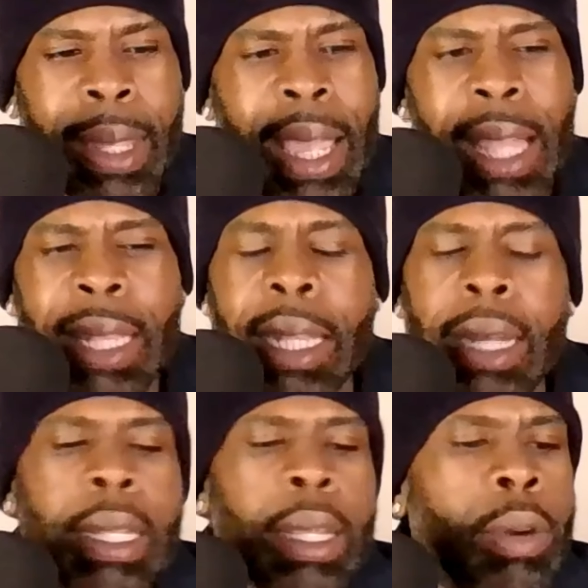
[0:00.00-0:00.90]
And
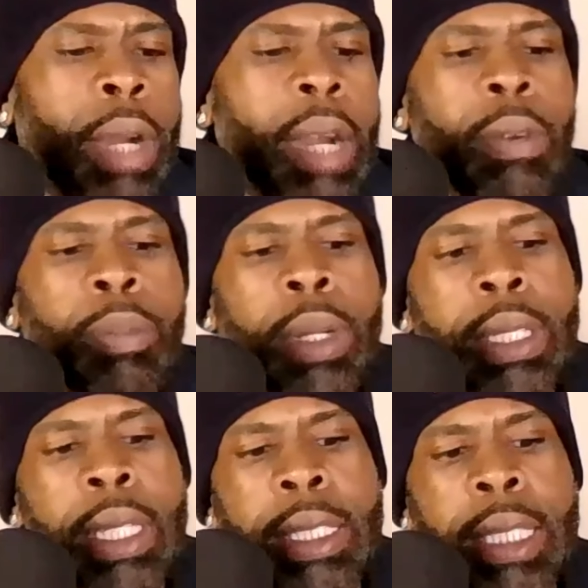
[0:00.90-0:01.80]
literally, whoever
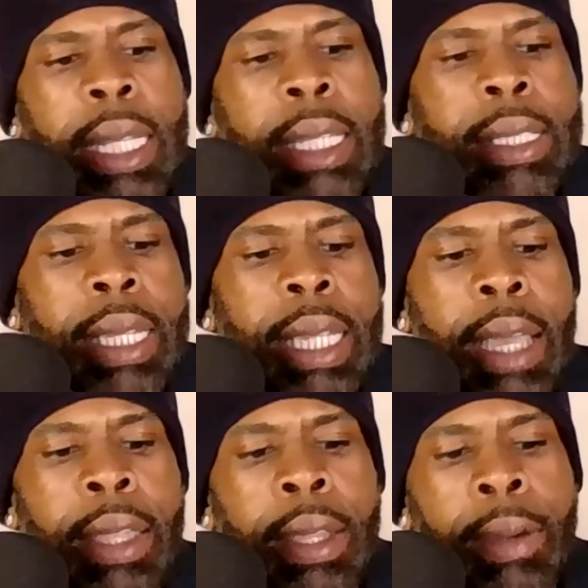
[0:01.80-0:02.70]
put this list
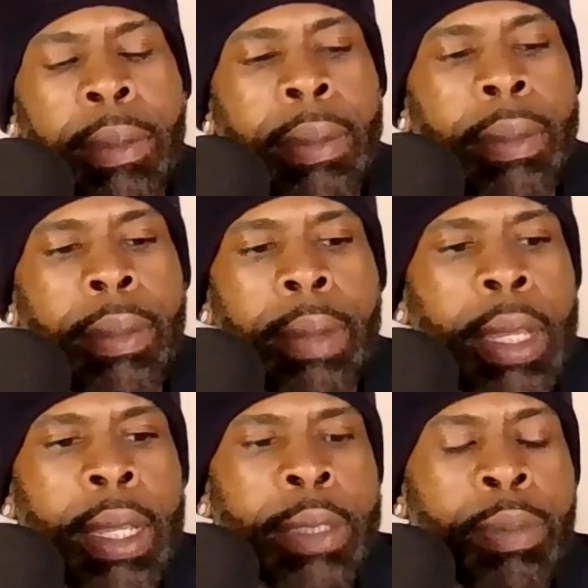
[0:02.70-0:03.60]
together
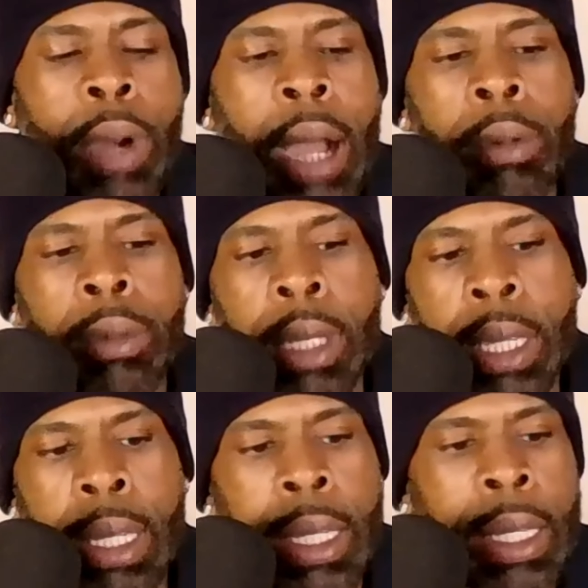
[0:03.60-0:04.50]
is
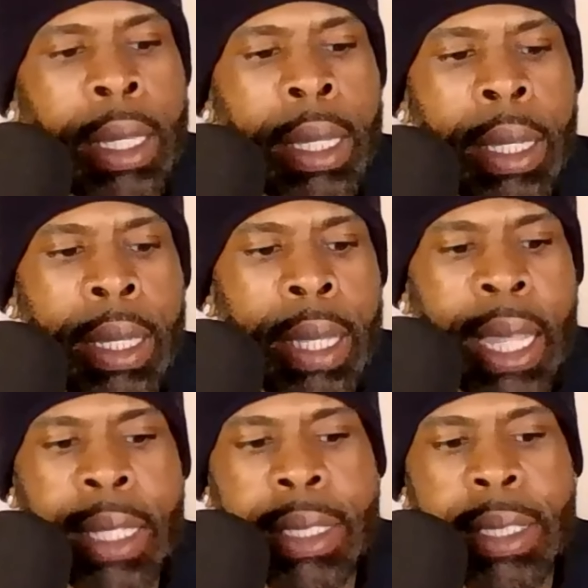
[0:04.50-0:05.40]
probably
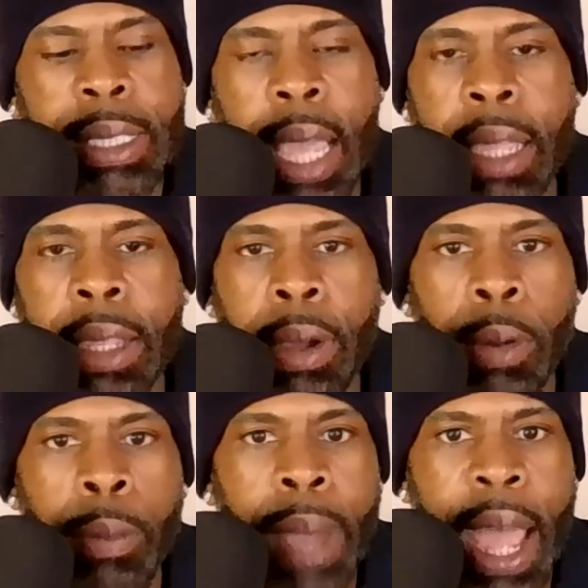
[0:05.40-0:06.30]
a
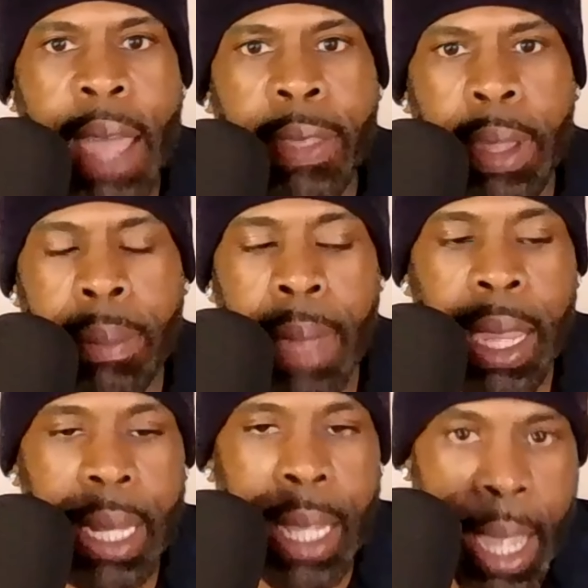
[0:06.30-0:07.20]
psychopathic
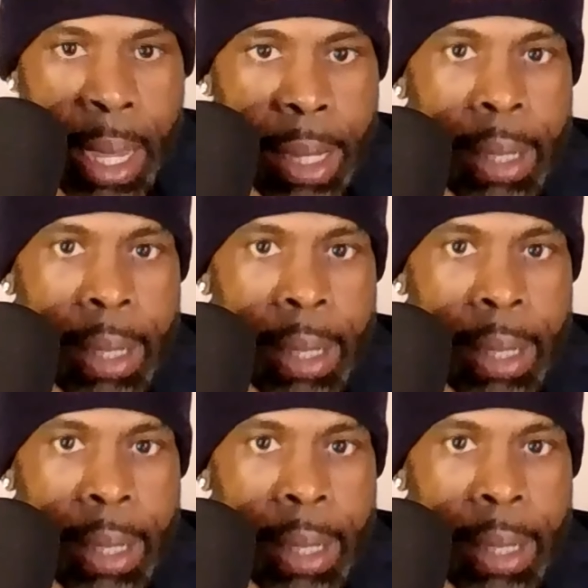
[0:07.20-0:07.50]
maniac.